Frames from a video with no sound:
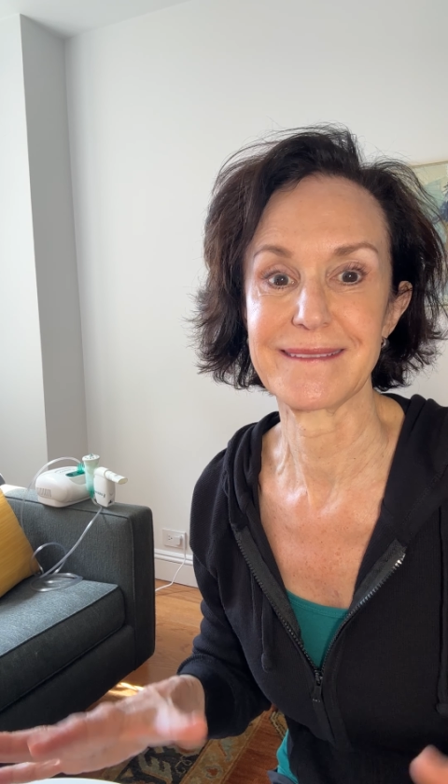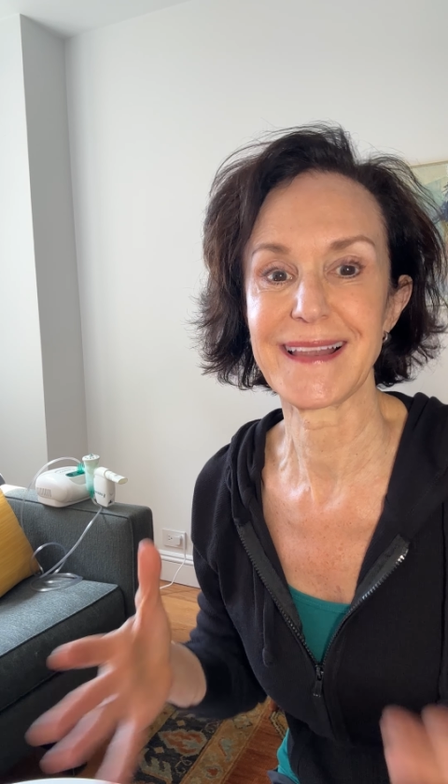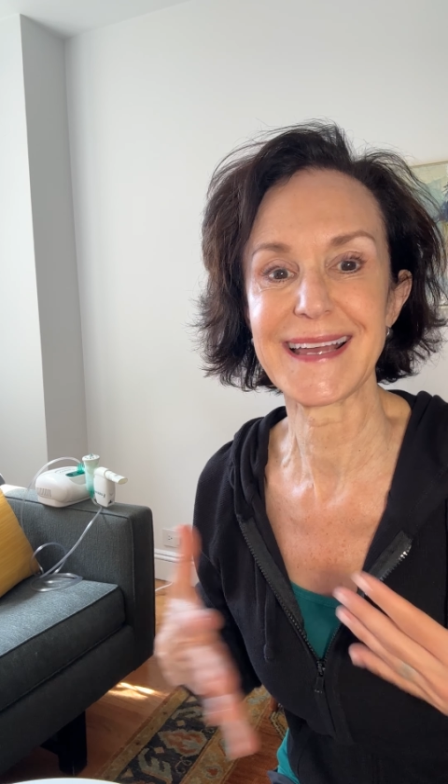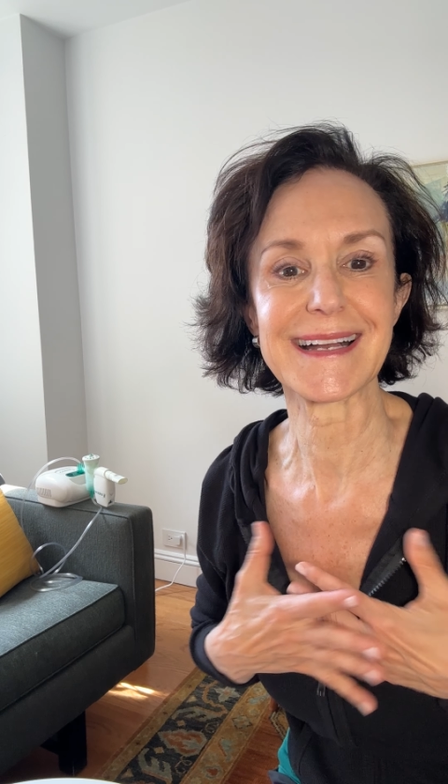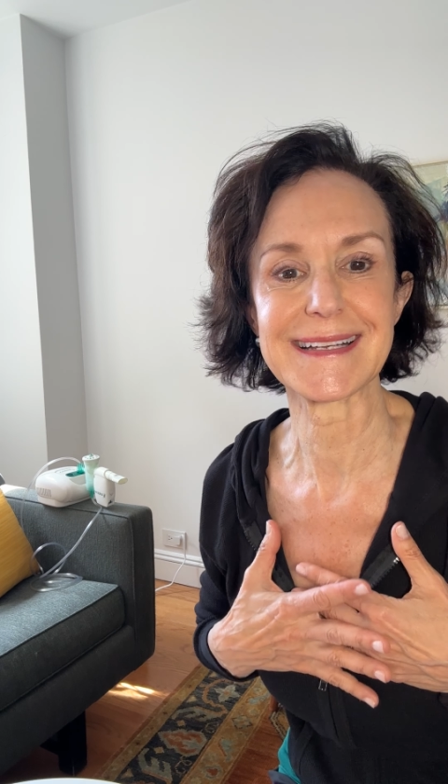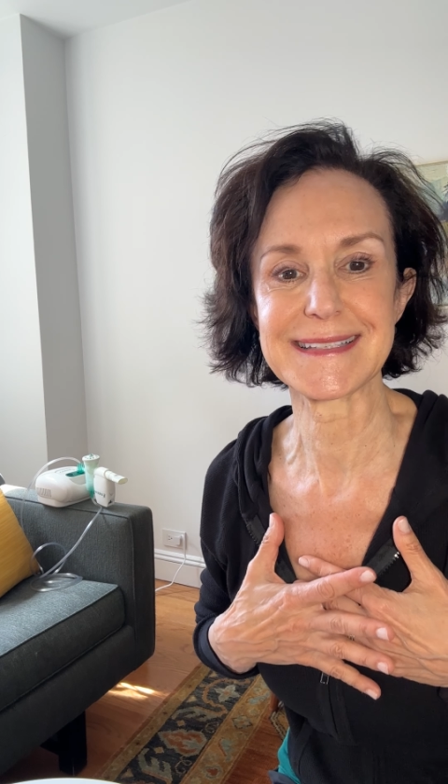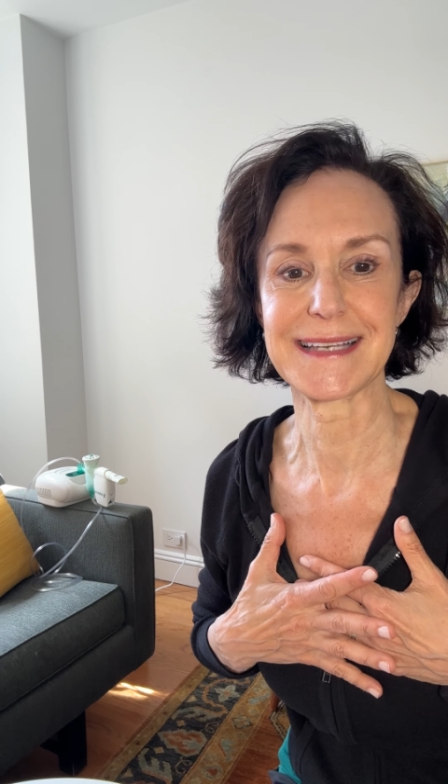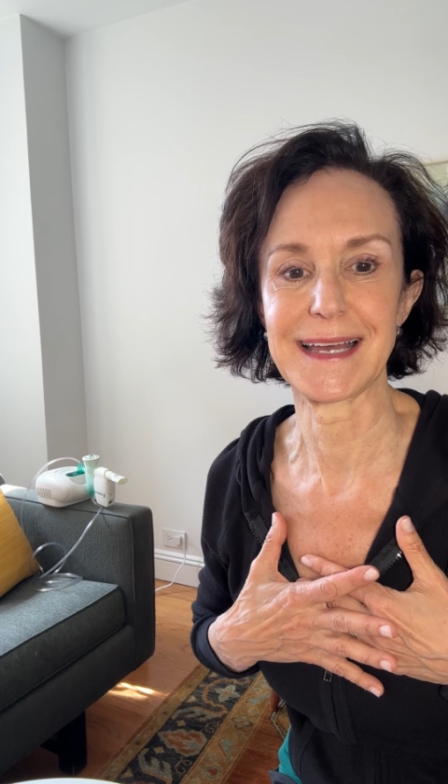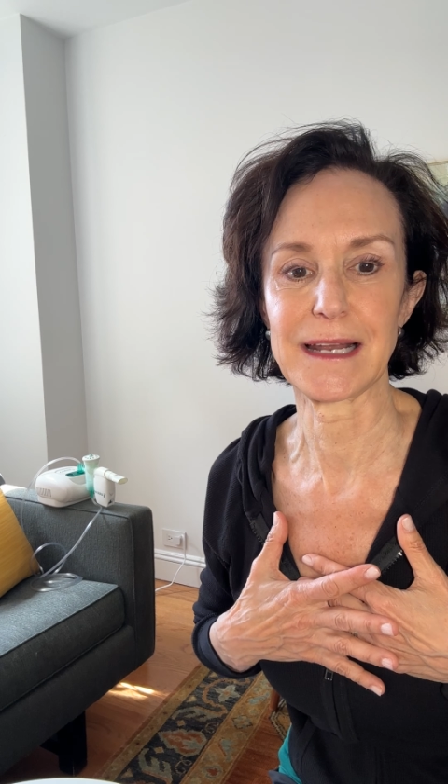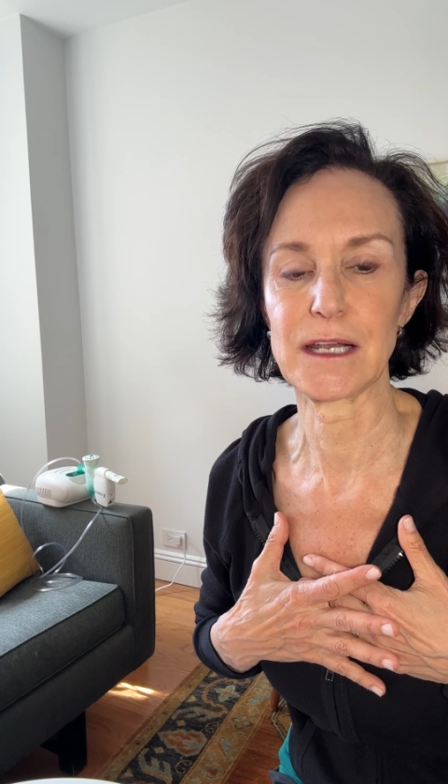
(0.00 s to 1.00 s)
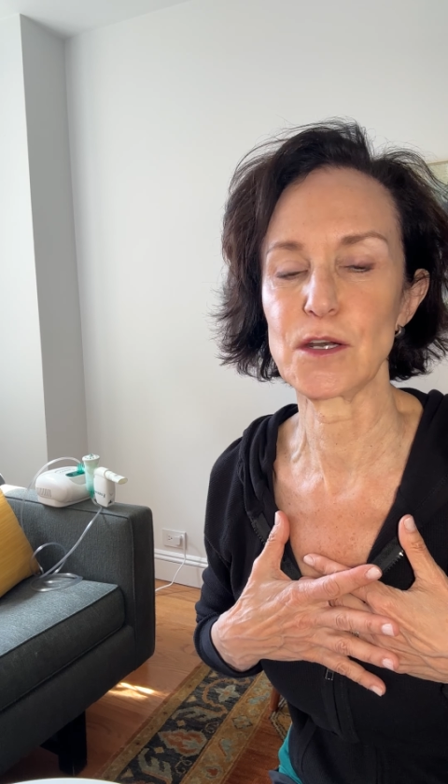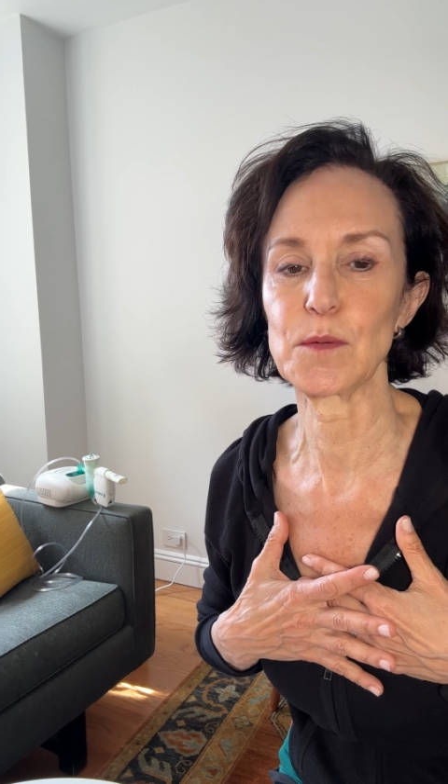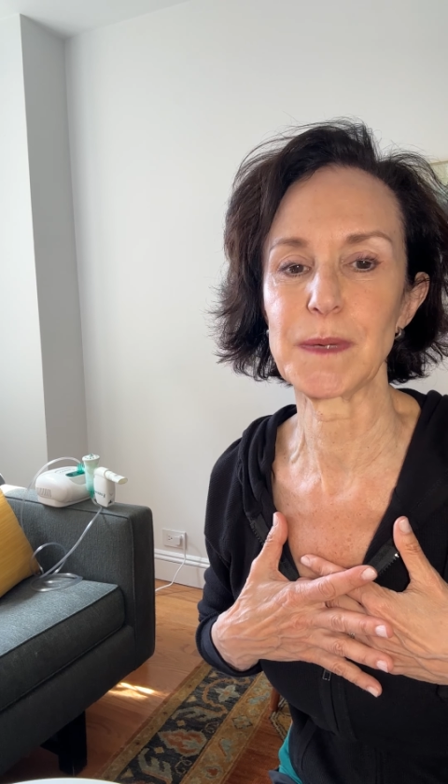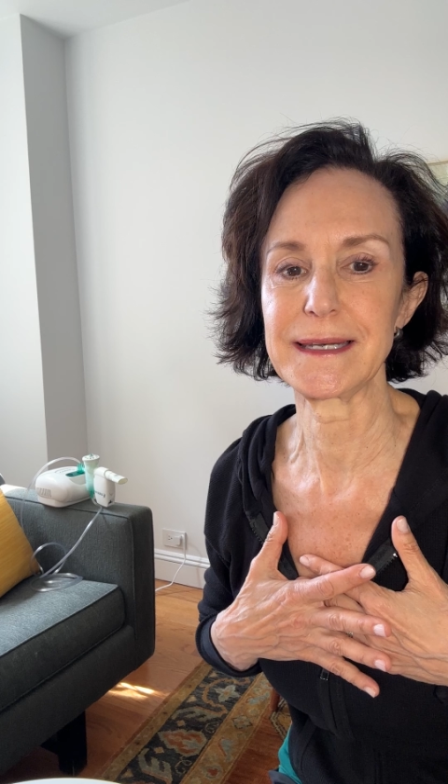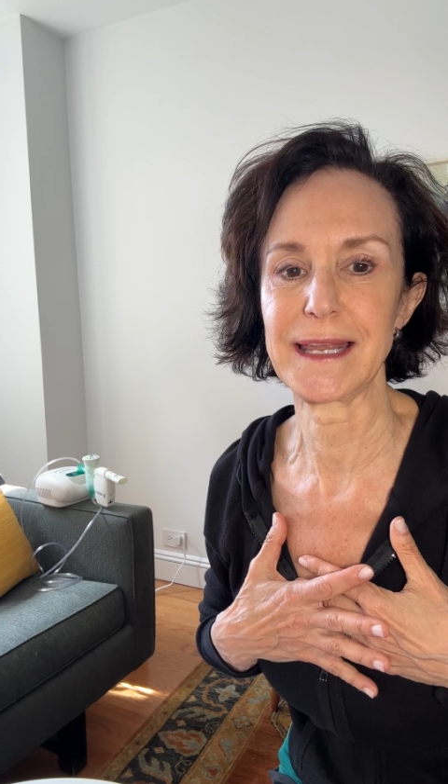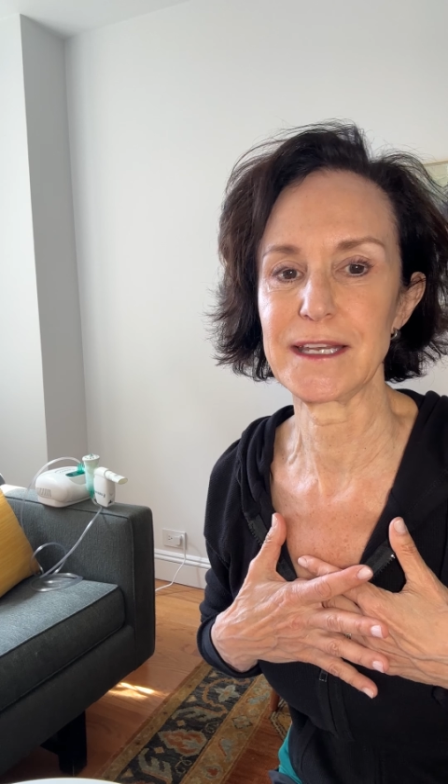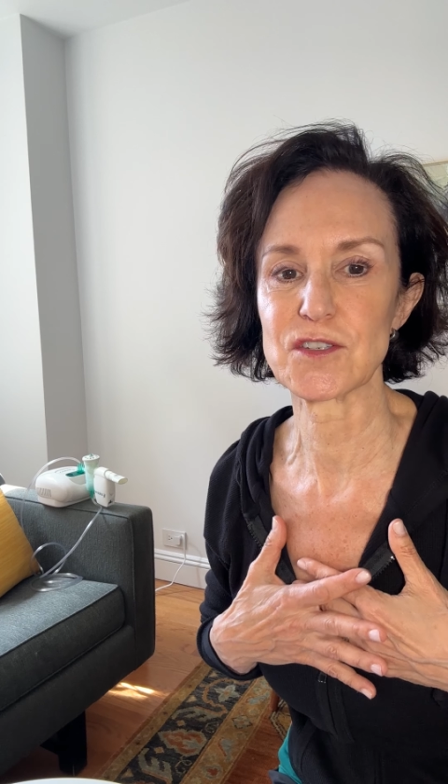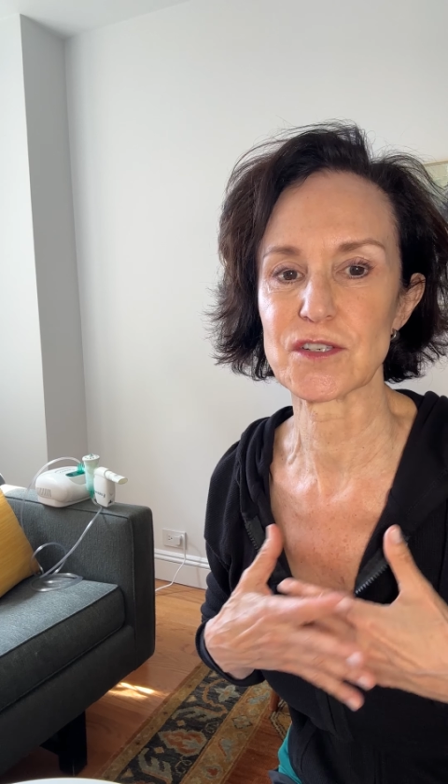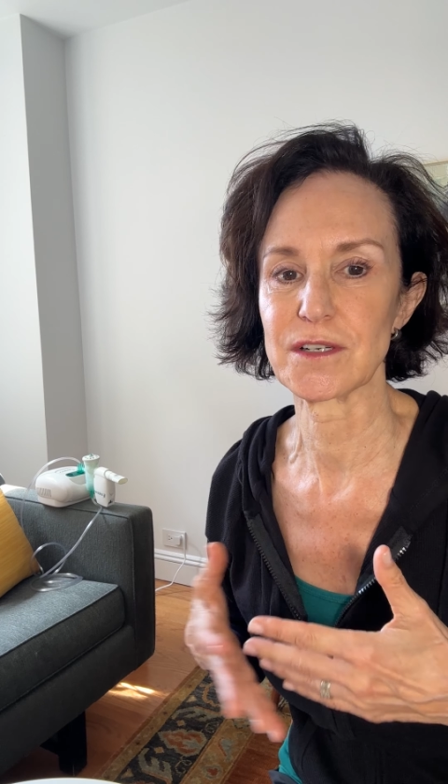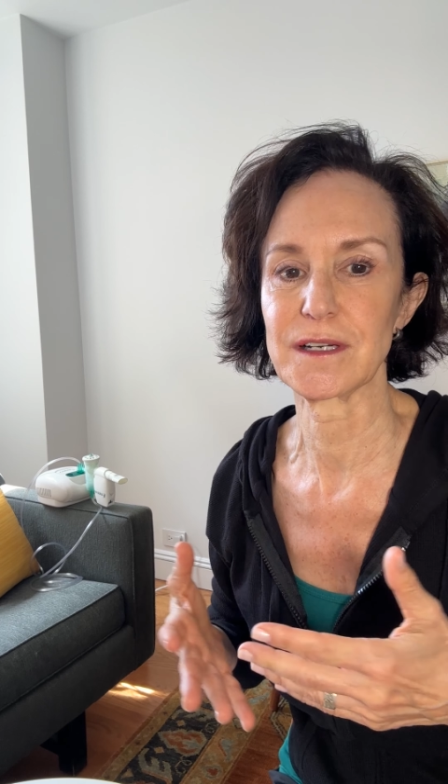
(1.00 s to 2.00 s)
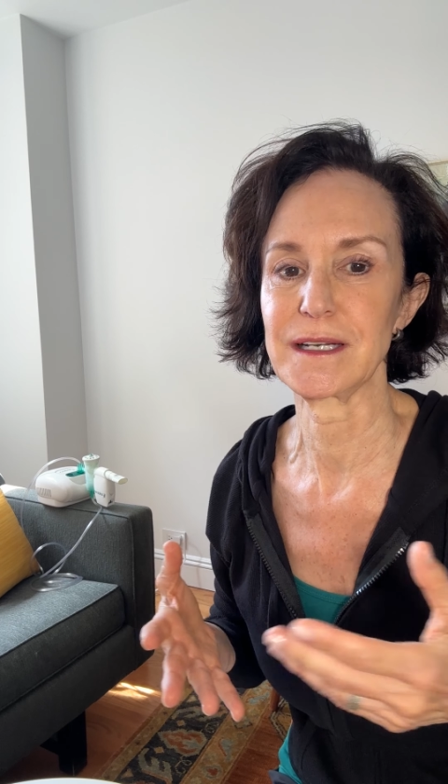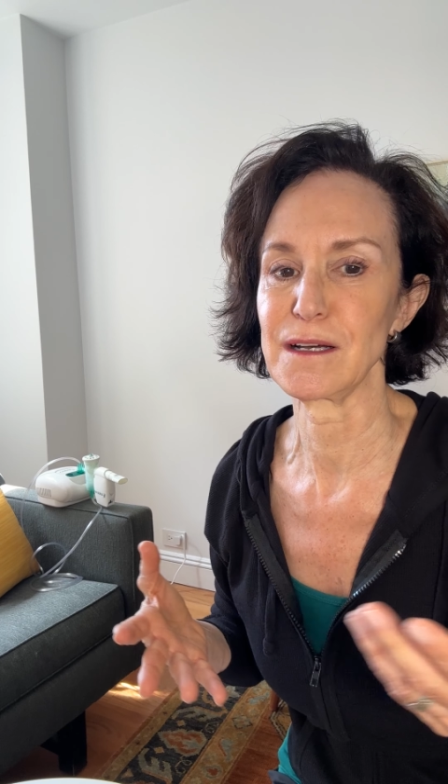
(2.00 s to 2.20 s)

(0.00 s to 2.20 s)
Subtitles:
Like I said, I know my nature,